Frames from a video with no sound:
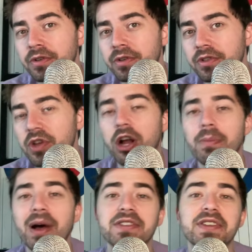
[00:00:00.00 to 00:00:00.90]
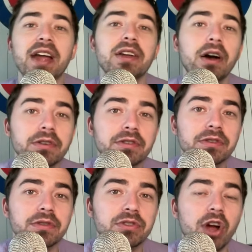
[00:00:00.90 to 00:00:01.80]
Let's talk about Cy Youngs.
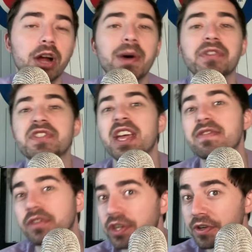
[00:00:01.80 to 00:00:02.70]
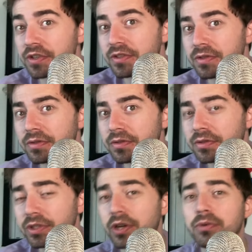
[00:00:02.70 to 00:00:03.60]
Let's talk about saves leaders.
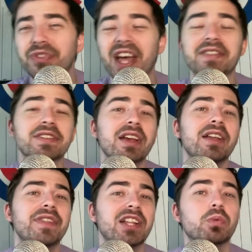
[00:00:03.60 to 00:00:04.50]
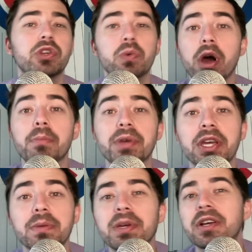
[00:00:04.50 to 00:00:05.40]
You know, that's that's where you want to
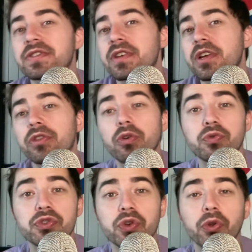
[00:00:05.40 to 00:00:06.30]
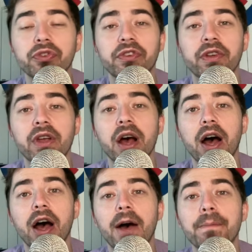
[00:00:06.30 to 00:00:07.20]
be because those results
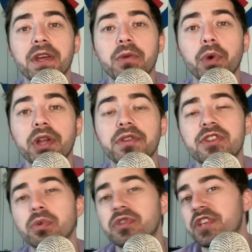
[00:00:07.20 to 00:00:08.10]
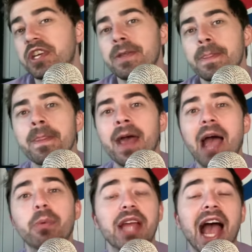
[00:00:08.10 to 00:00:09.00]
um, in wins. So we'll see. I
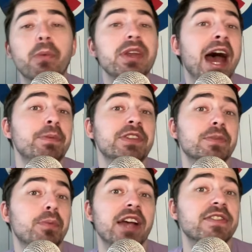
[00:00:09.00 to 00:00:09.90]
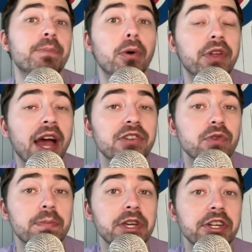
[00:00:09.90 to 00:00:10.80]
would I would not be surprised if both guys
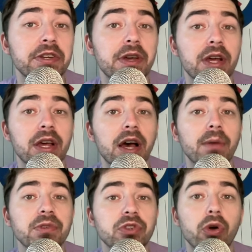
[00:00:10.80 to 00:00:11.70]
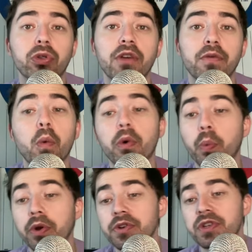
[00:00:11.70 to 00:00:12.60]
repeated um, as Gold Glove Award
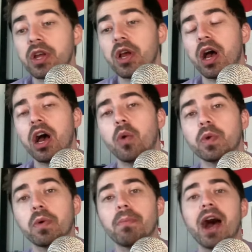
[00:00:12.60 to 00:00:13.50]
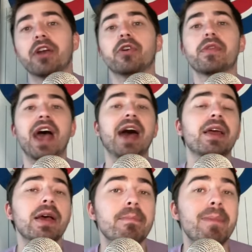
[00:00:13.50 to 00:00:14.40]
winners. Uh, we will monitor that.
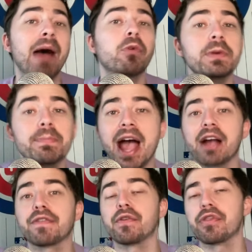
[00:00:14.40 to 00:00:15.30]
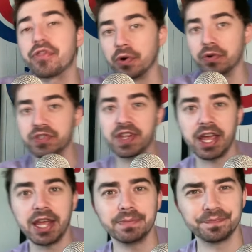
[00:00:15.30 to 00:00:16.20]
Matt will be back for
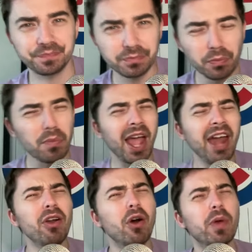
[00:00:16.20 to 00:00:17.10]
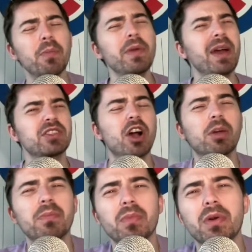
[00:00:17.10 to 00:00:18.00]
Thursday. I don't know. We, we might
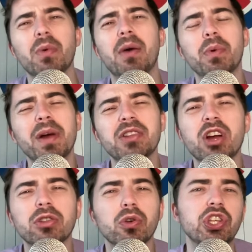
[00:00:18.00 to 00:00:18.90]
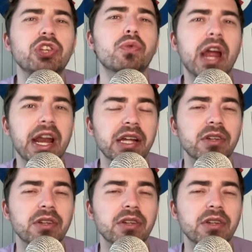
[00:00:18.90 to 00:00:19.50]
talk. Uh, we might talk a little Q rating.